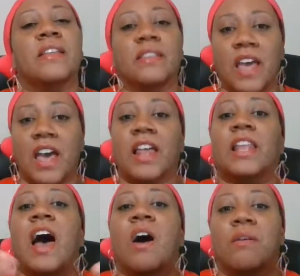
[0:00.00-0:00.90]
that
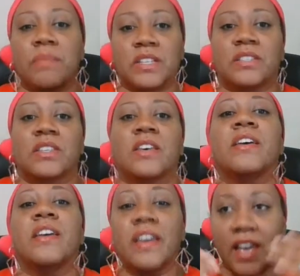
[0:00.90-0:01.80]
allowed me to,
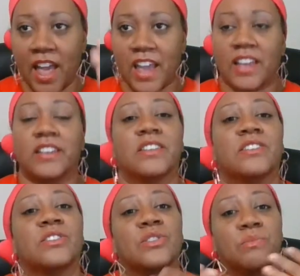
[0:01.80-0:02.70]
hey,
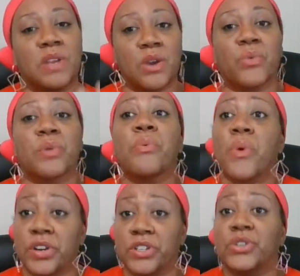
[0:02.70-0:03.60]
this is being
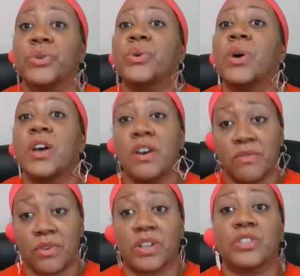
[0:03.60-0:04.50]
reported to
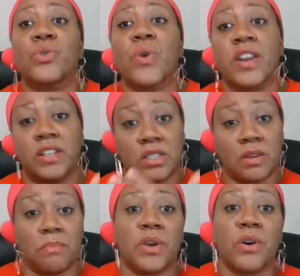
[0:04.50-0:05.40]
for his credit
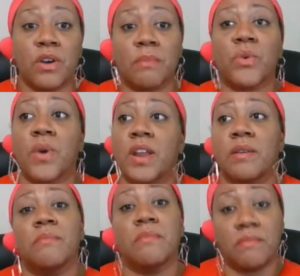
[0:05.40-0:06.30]
to build him credit.
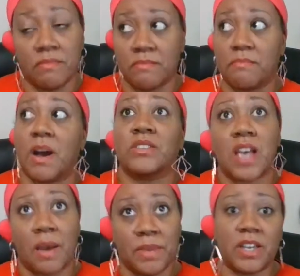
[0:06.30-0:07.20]
By the
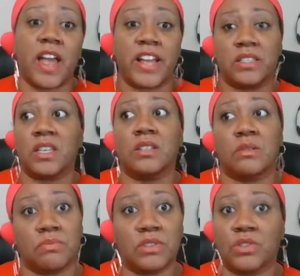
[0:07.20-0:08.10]
time he get 18,
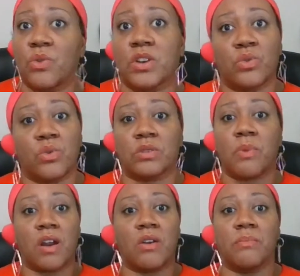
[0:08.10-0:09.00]
his credit score is
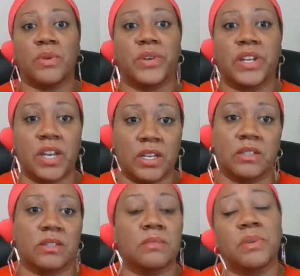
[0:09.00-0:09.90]
probably going to be
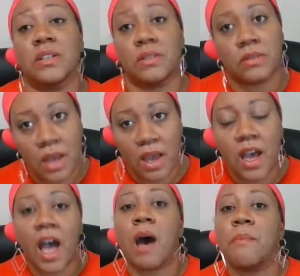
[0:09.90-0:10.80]
ridiculous because
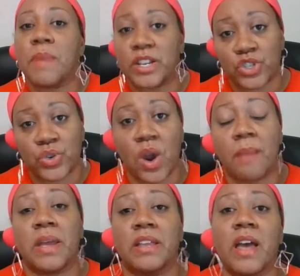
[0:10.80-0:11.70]
I make sure I
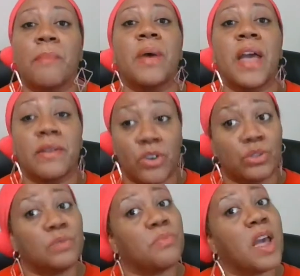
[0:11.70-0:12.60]
pay
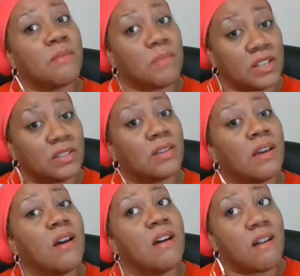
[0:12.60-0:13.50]
those payments
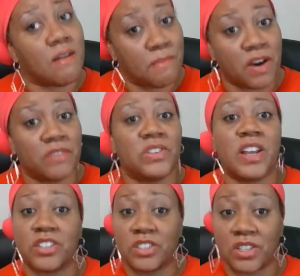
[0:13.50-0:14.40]
above
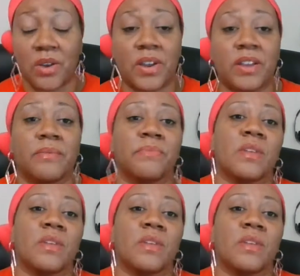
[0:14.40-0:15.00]
necessary